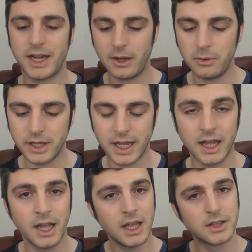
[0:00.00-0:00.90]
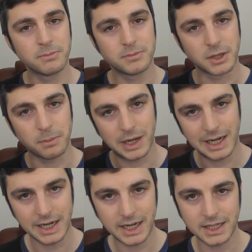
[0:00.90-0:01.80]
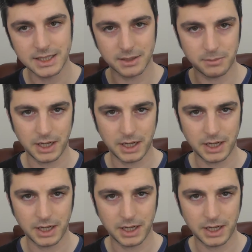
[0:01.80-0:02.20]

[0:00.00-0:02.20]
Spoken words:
out there to please